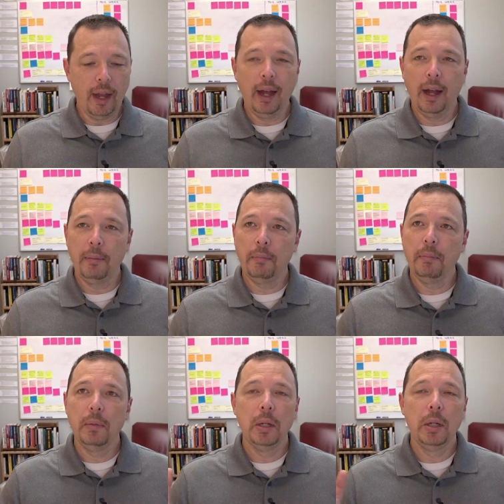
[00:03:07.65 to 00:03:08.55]

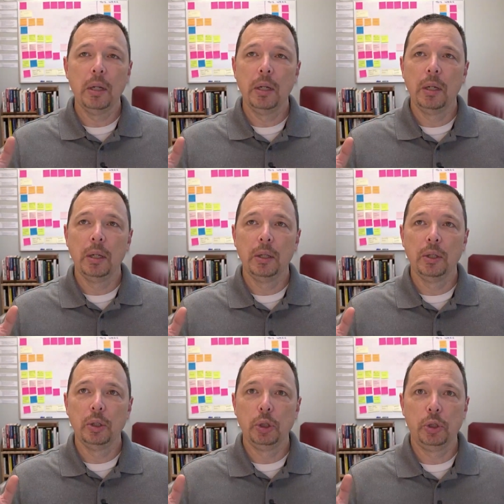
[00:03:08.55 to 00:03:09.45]
Um,
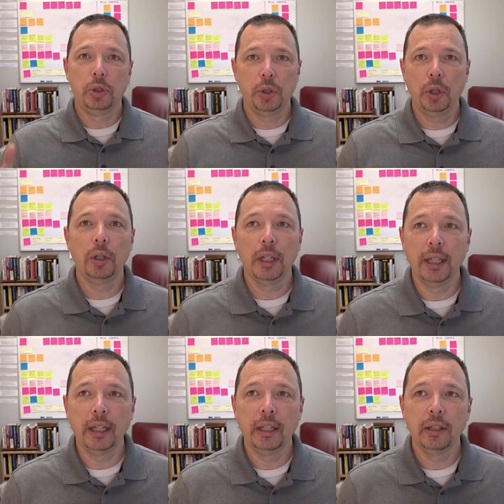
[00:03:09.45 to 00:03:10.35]

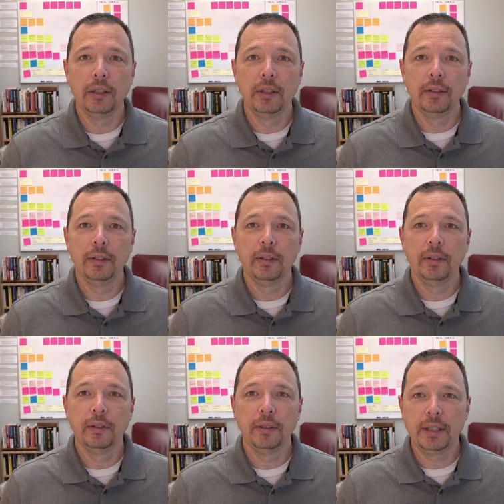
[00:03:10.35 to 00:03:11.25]
surely
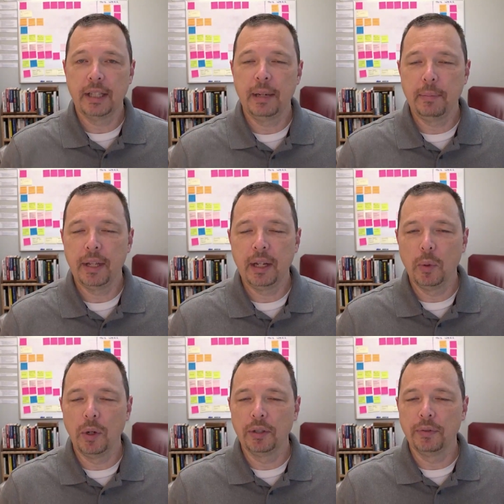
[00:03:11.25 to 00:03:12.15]
the same thing
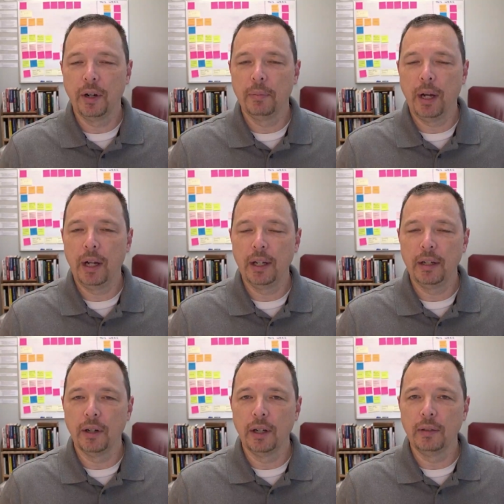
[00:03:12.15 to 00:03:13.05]
works for our body,
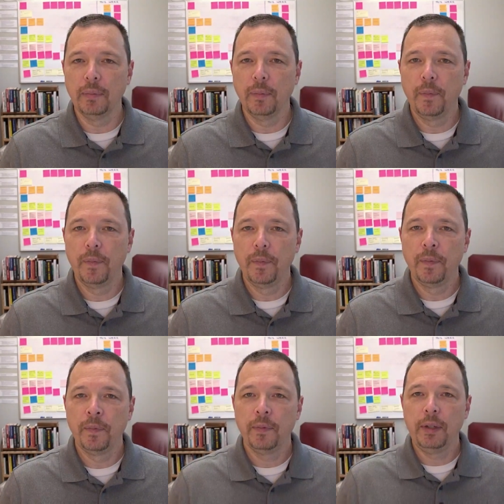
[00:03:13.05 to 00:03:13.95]
right?
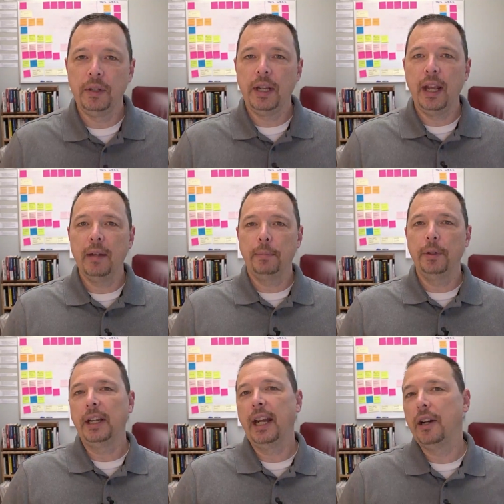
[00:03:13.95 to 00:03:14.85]
I mean, you can't
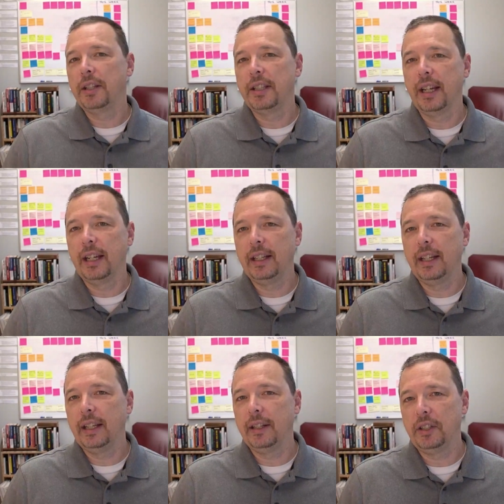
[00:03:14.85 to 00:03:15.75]
put
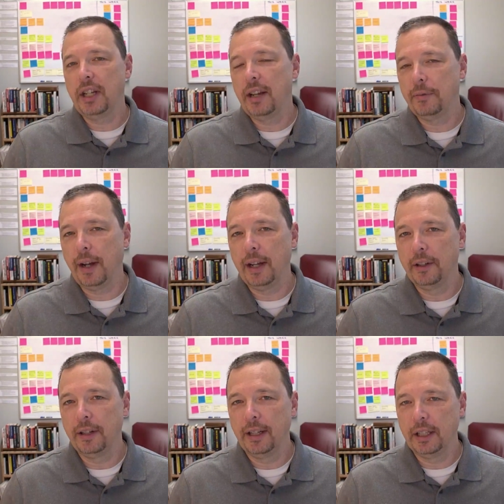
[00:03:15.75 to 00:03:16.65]
kerosene in a jet
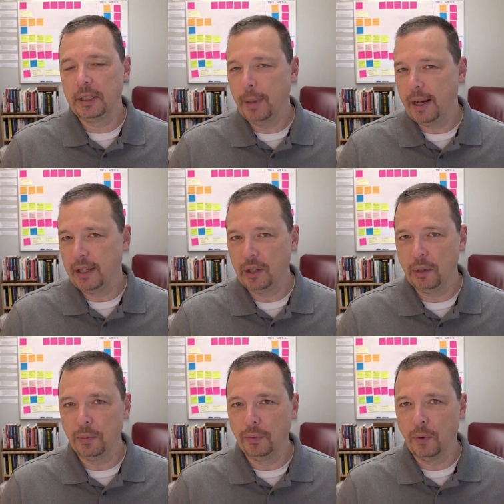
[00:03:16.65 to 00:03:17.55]
fighter and expect it
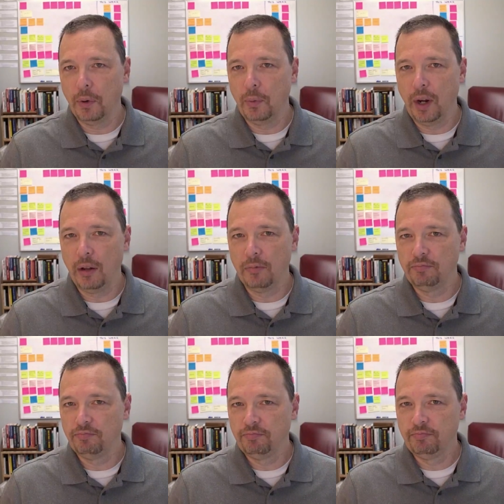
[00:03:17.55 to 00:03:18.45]
to perform well.
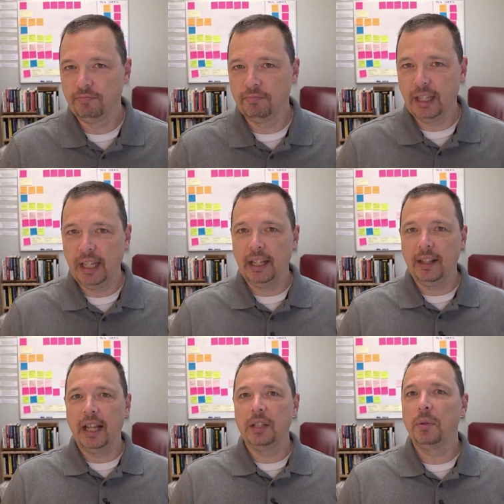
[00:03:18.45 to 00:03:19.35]

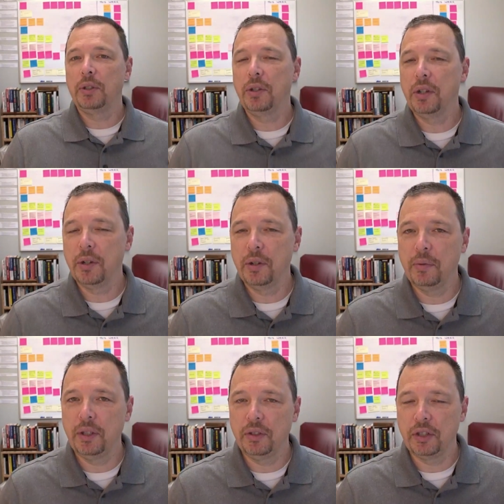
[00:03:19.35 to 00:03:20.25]
And that's what you're
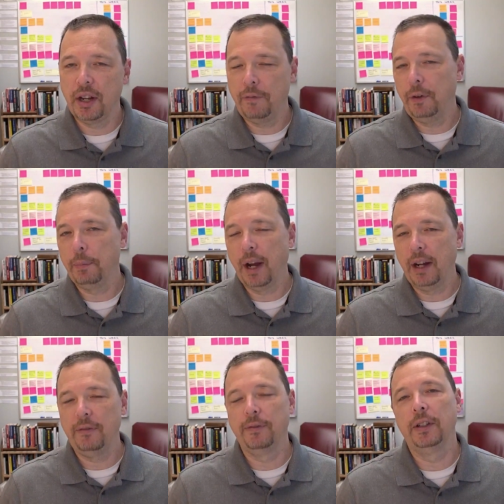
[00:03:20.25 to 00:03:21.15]
doing when you stuff your
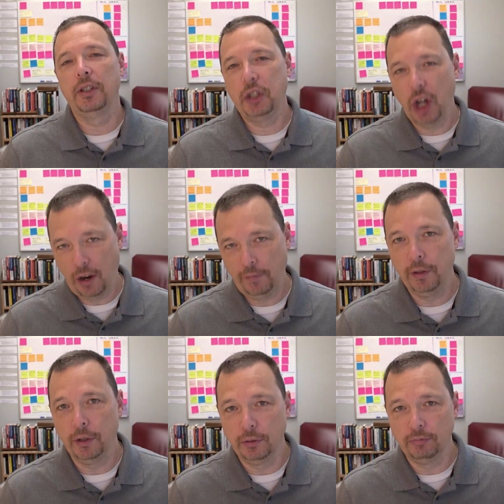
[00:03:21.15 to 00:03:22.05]
body full of junk
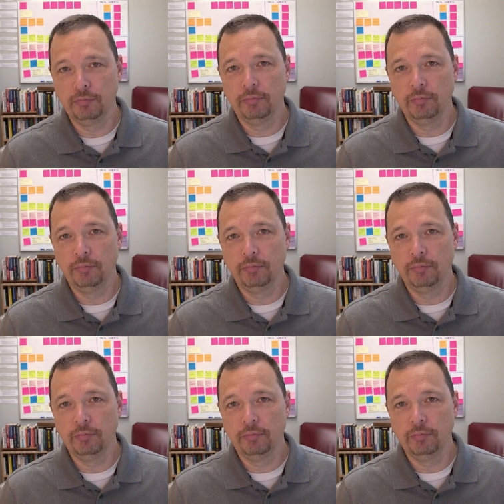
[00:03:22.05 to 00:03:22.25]
food.